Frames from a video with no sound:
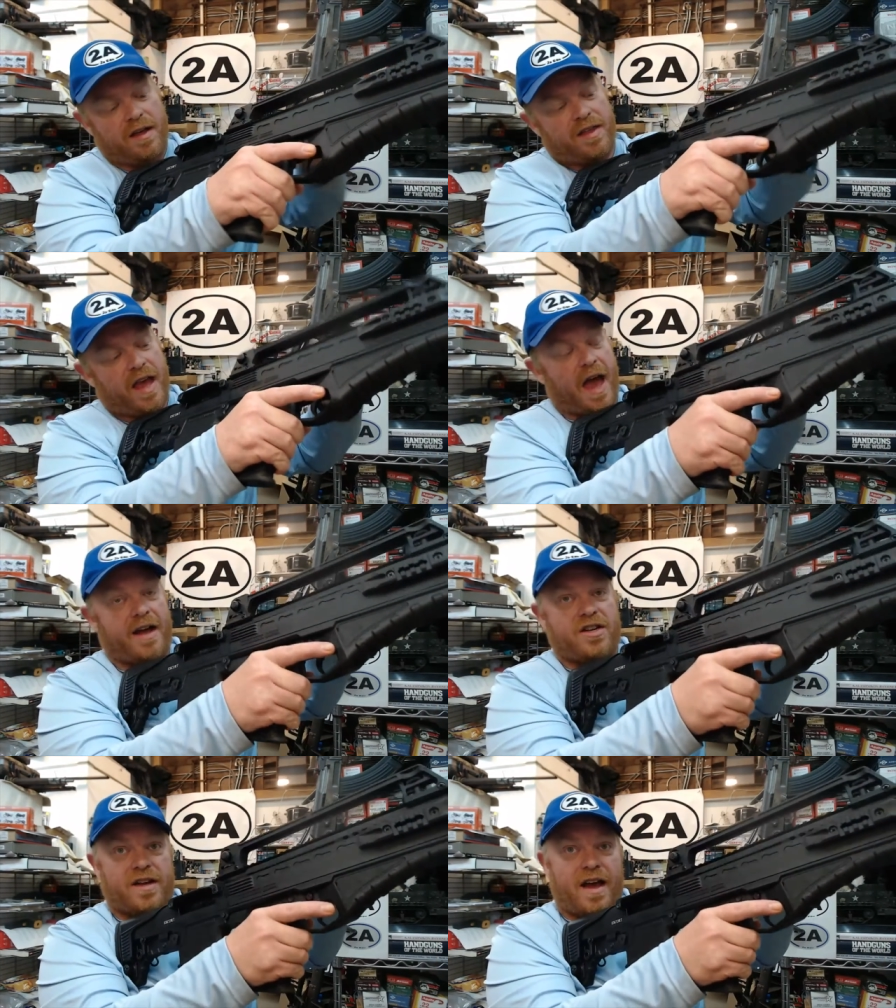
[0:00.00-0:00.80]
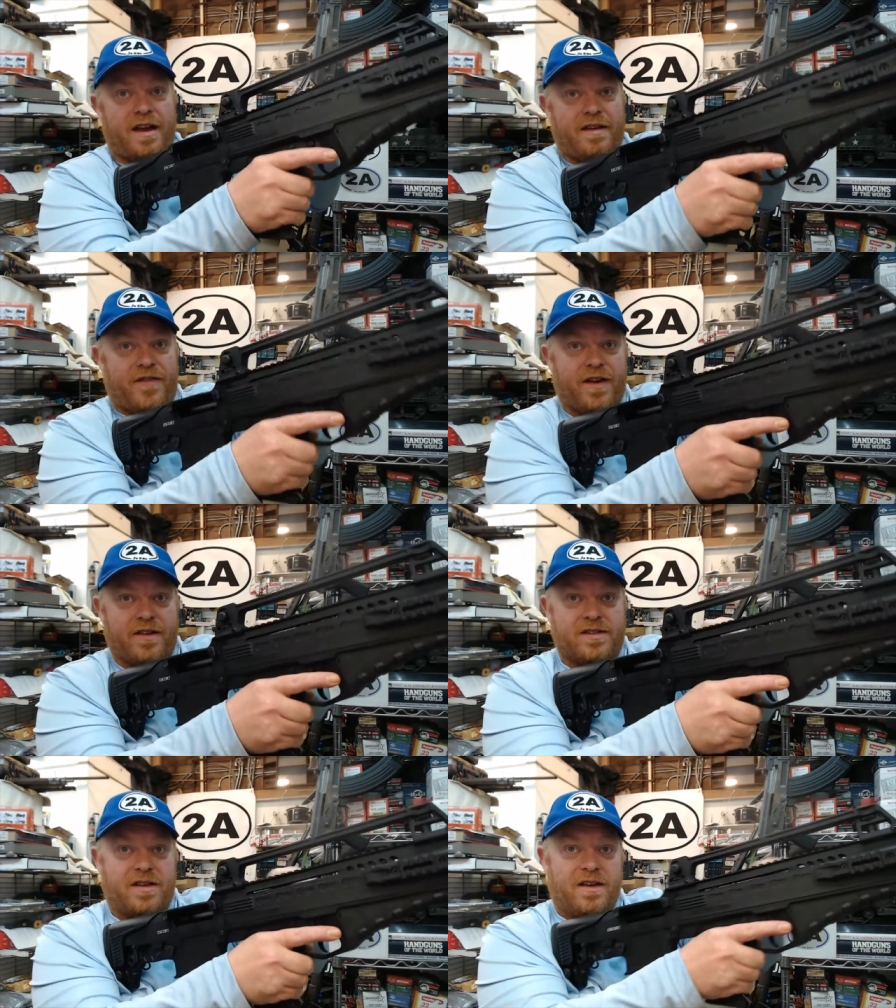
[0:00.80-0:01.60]
The action on it
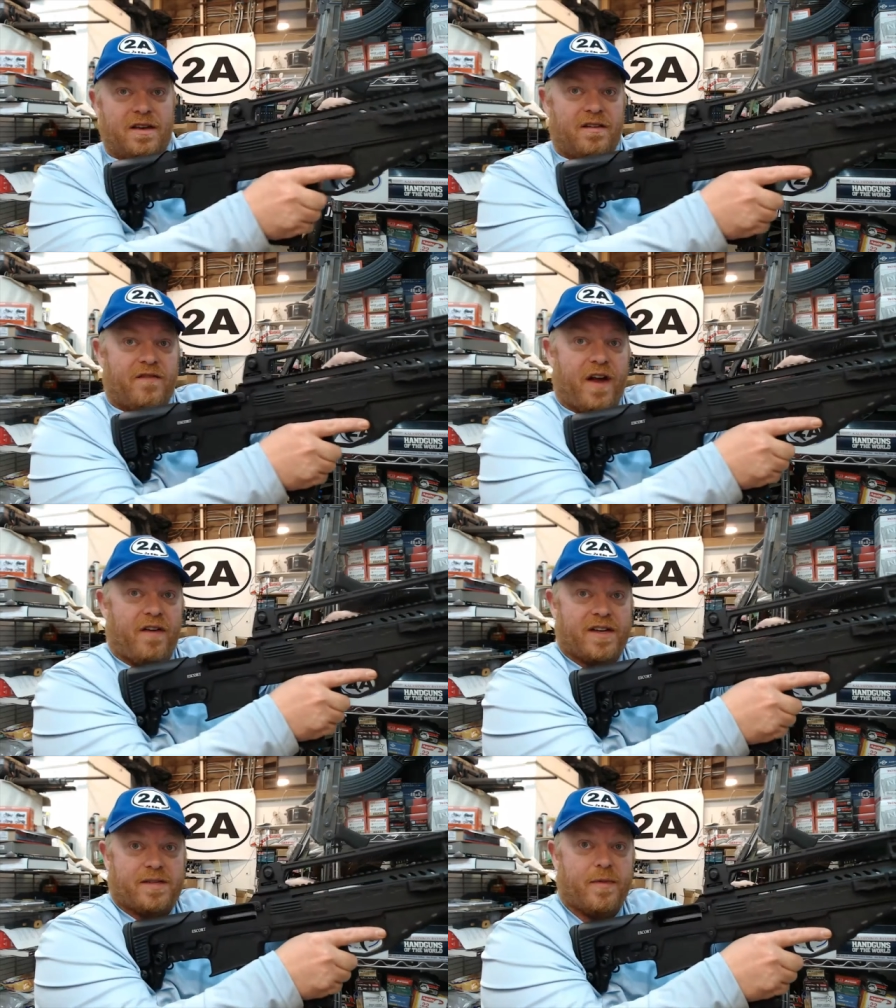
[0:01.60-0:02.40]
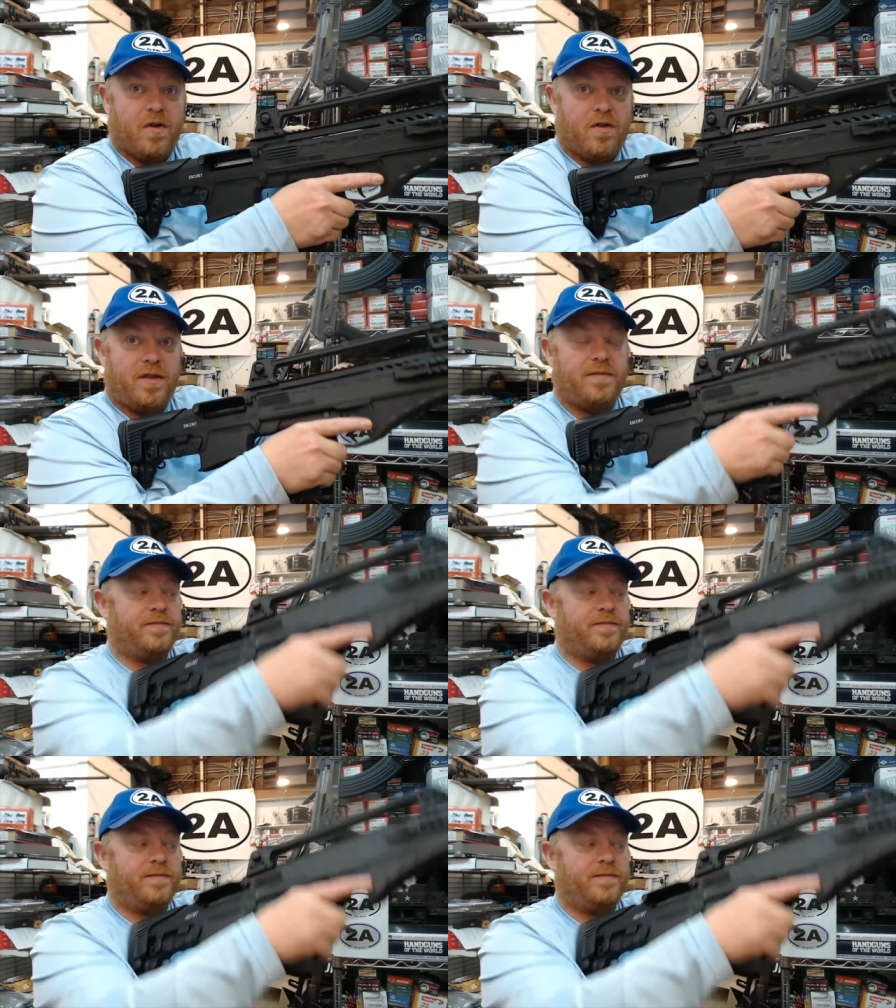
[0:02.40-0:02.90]
feels very smooth.